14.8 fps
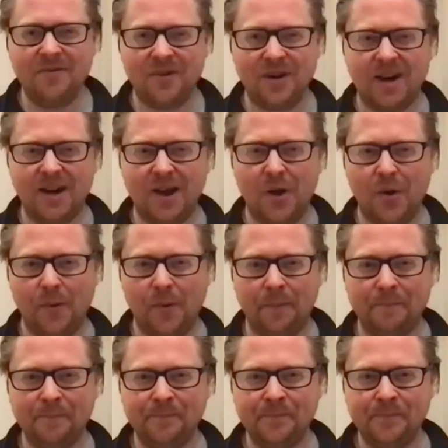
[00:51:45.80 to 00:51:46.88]
very low
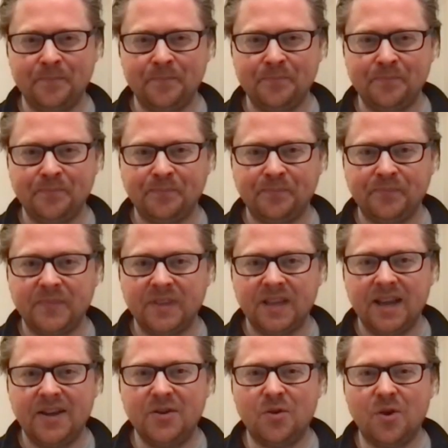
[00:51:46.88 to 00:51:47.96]

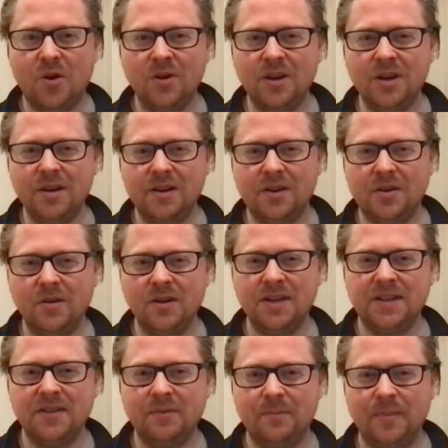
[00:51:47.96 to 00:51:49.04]
and your cognitive,
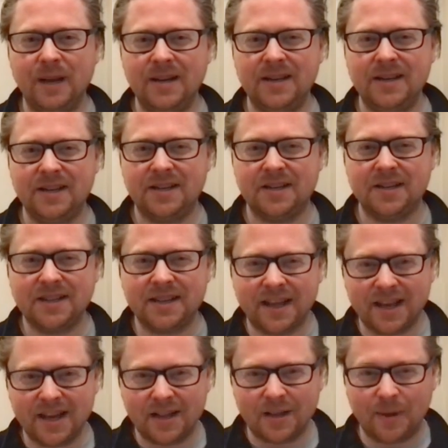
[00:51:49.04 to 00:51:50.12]
cognitive ability starts to
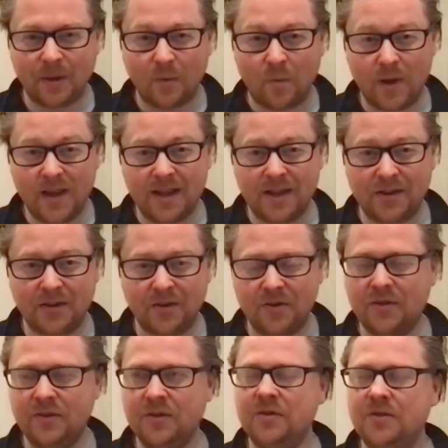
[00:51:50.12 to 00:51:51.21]
get a little bit weird you know
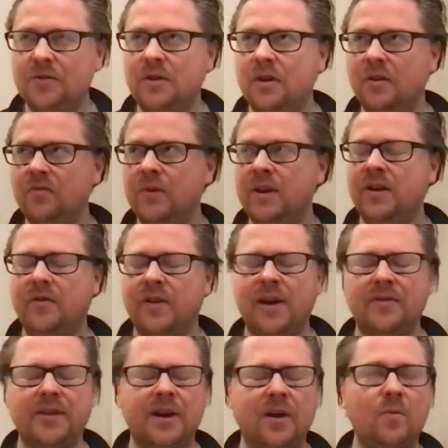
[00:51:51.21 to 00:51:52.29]
you, you can't really
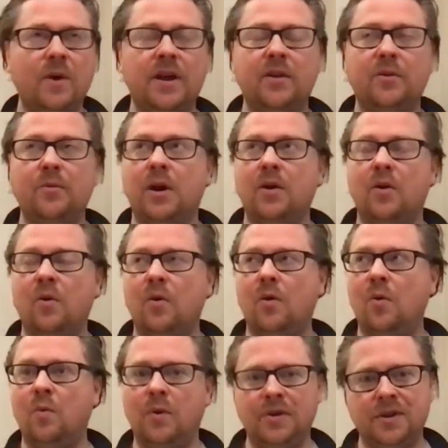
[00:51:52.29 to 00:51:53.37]
ground down where you are or,
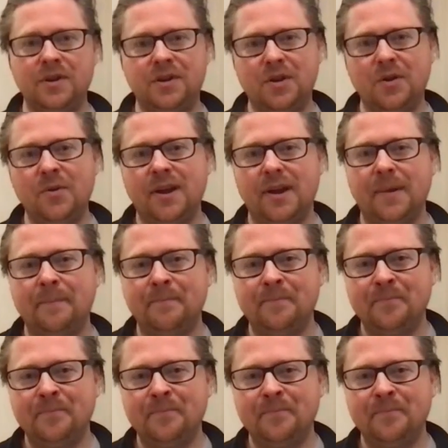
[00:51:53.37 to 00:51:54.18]
or what you're doing